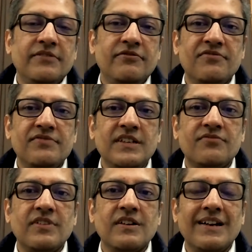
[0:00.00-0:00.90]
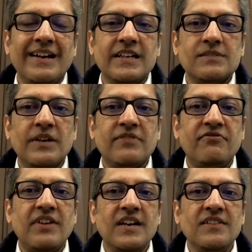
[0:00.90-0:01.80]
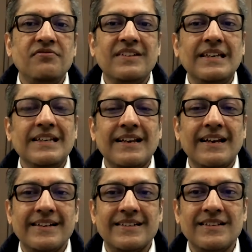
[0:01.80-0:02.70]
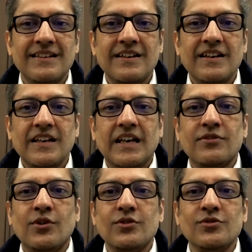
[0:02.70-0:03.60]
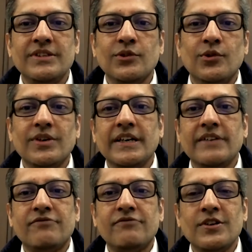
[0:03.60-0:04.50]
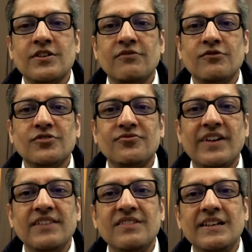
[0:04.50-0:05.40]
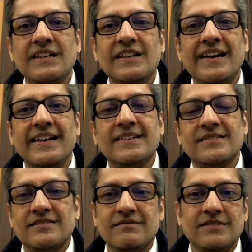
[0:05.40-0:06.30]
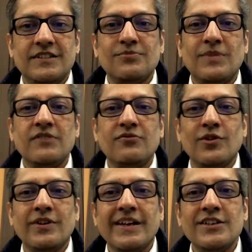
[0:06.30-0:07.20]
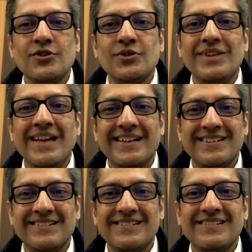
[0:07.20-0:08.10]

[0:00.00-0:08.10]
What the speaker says: say, 50 different clients, but 5 key clients. If you want to see only information of those 5 key clients, the smart folder can show you that.